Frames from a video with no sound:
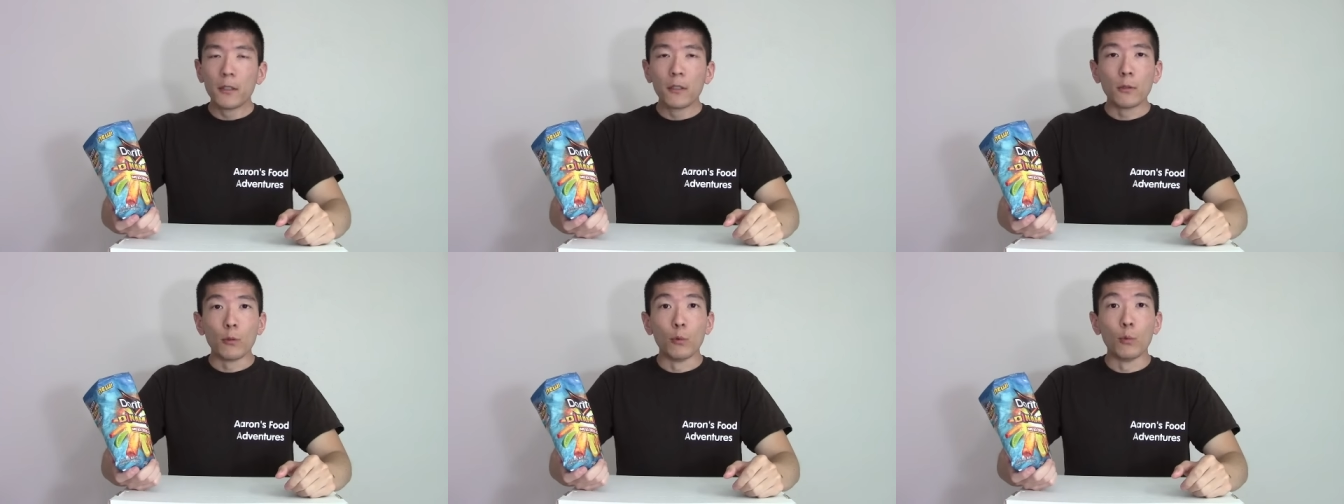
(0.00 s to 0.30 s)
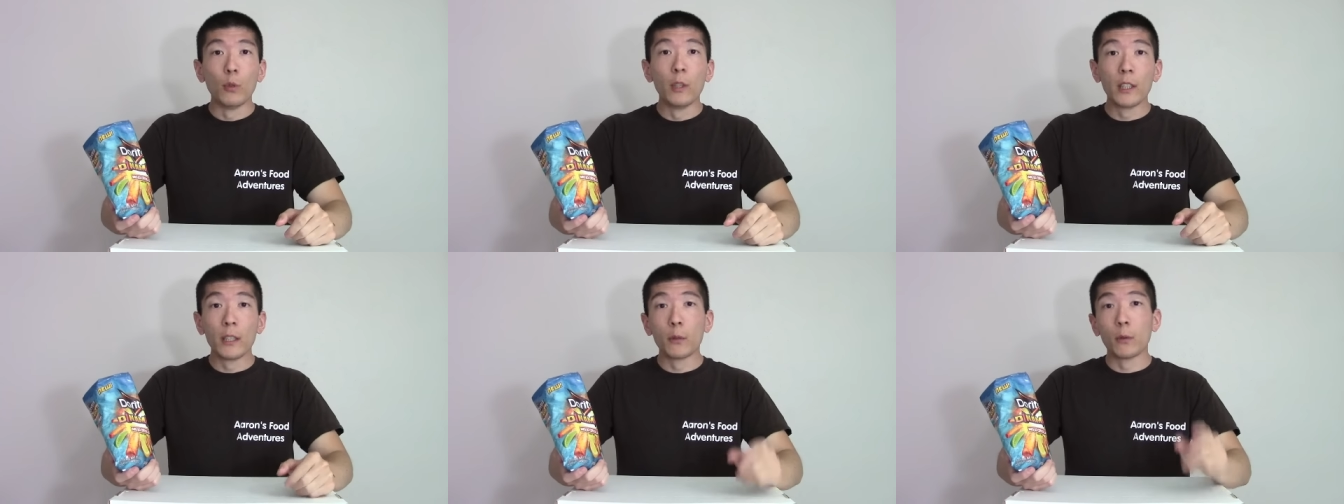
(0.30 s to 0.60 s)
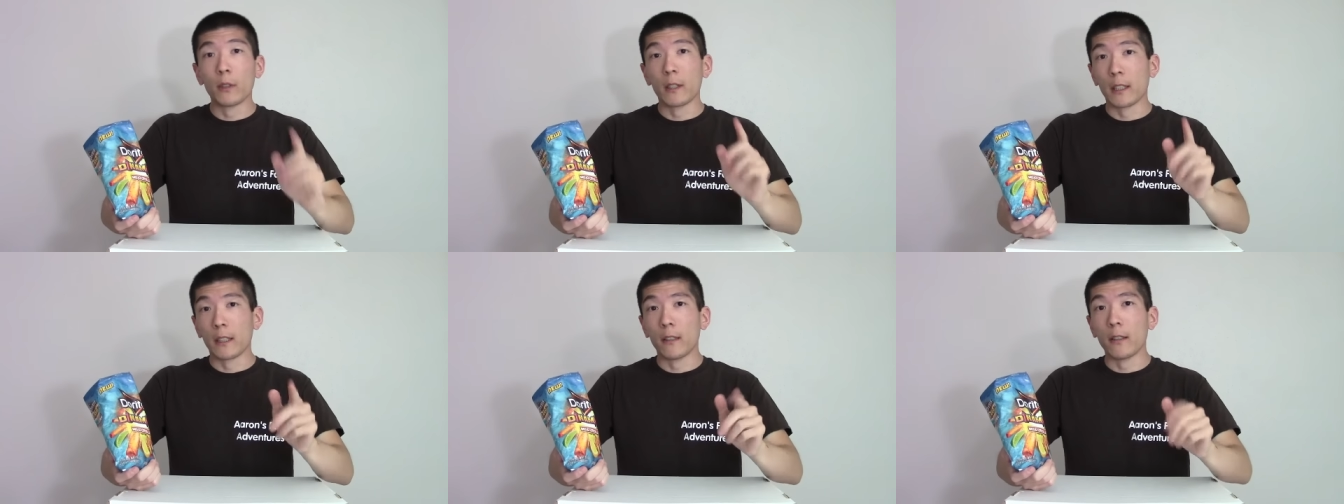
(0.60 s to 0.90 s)
Really,
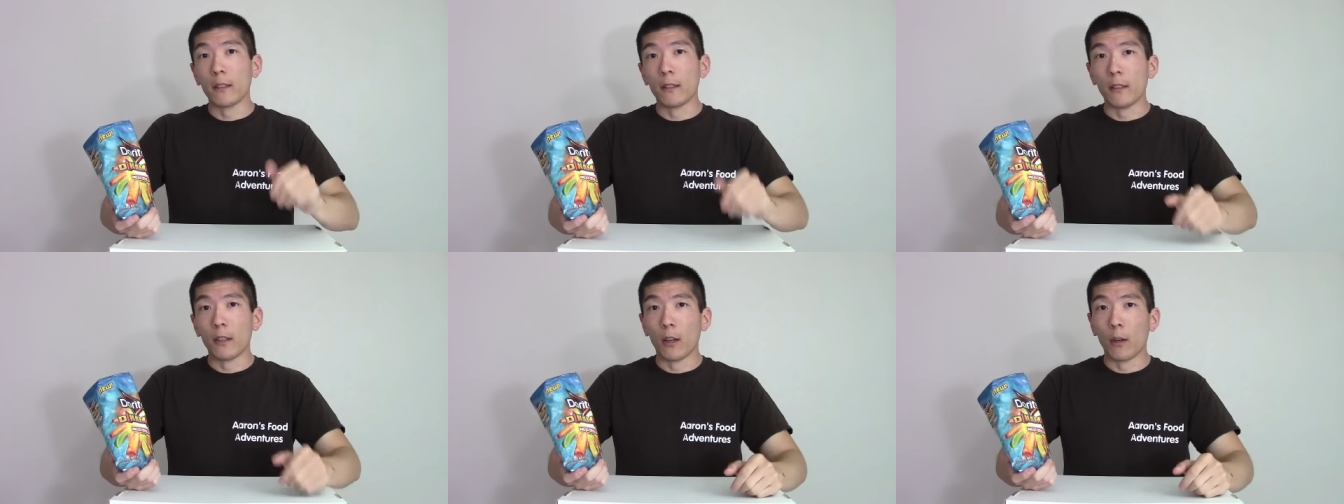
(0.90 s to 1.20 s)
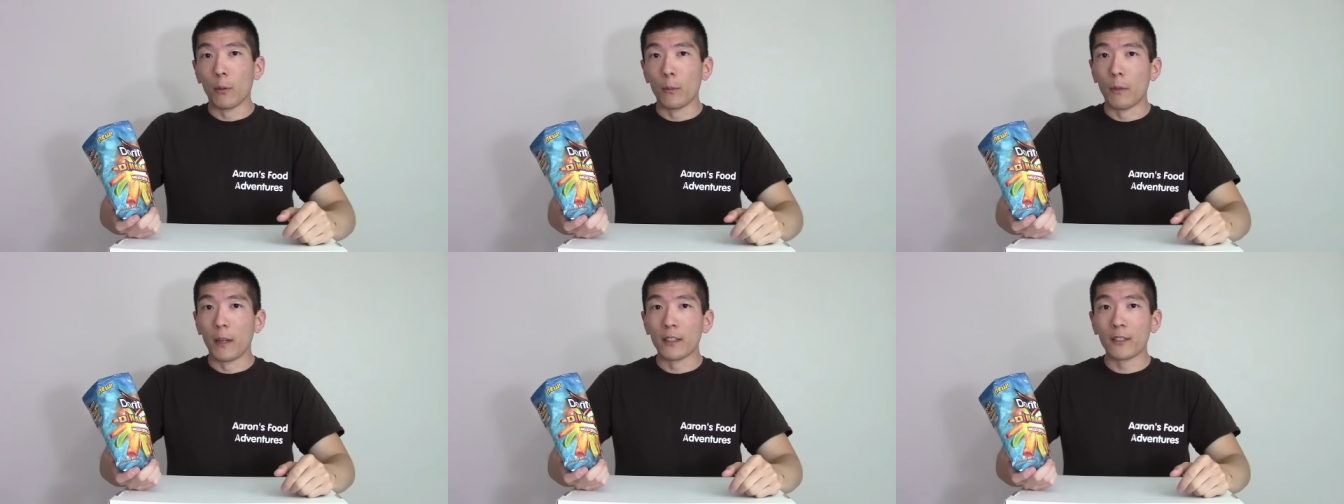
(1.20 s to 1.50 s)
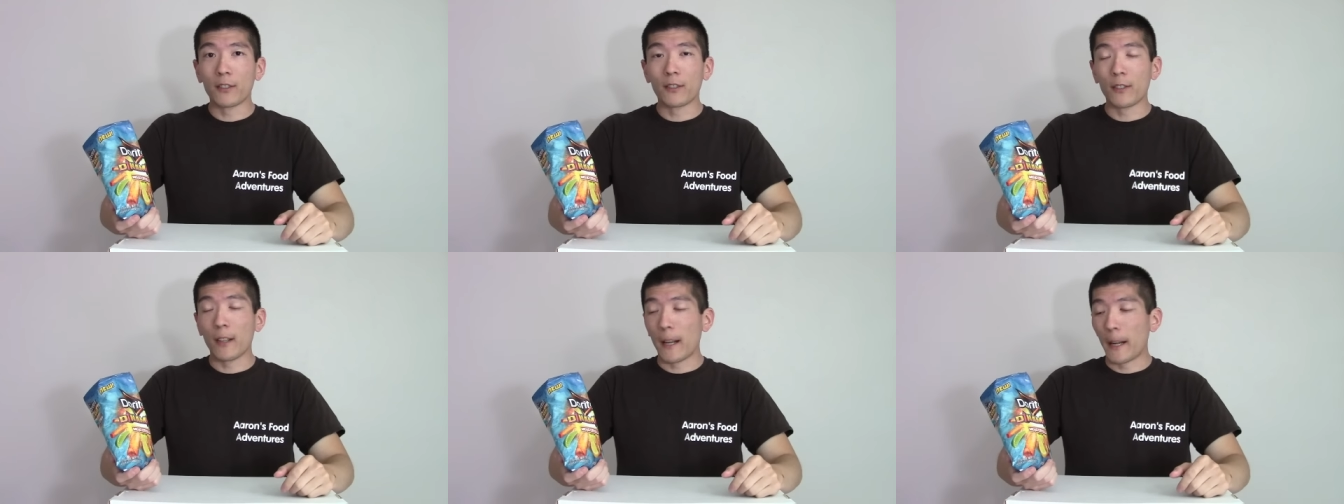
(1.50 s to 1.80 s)
really good though,
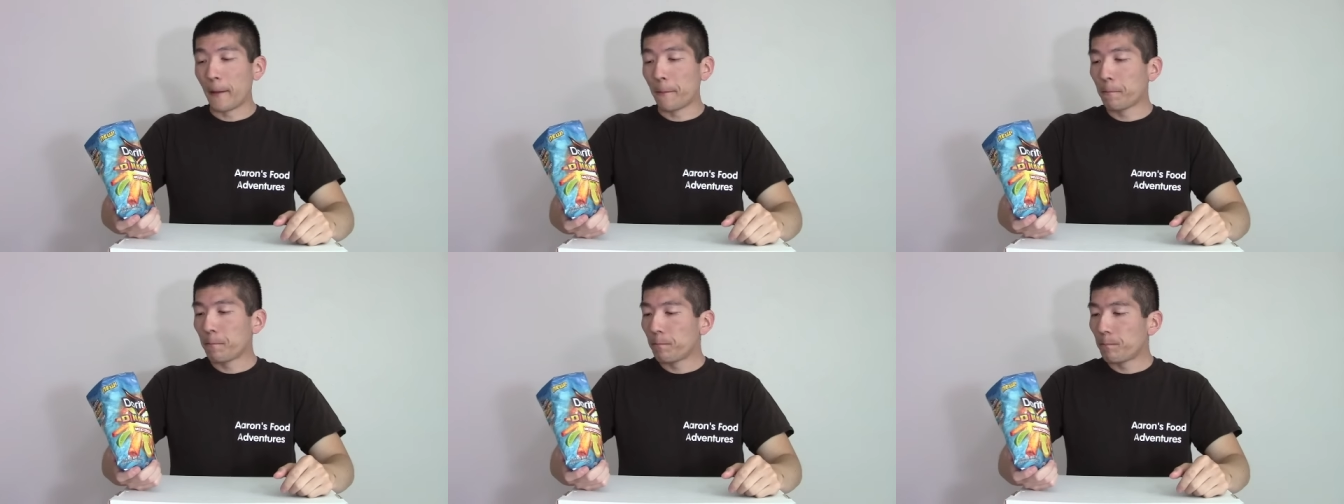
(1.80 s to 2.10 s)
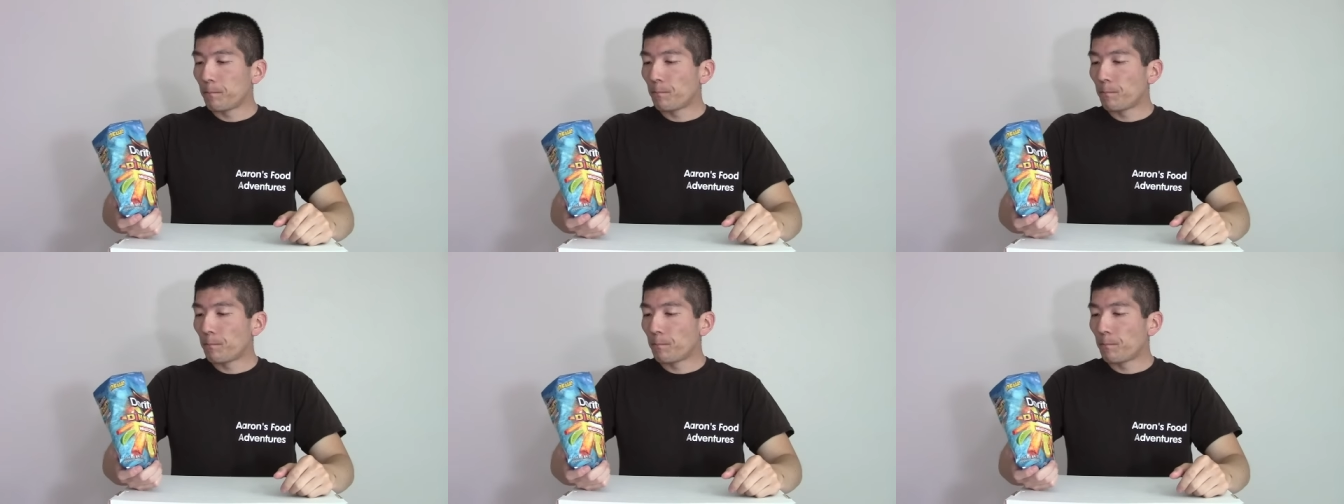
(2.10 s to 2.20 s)
must say.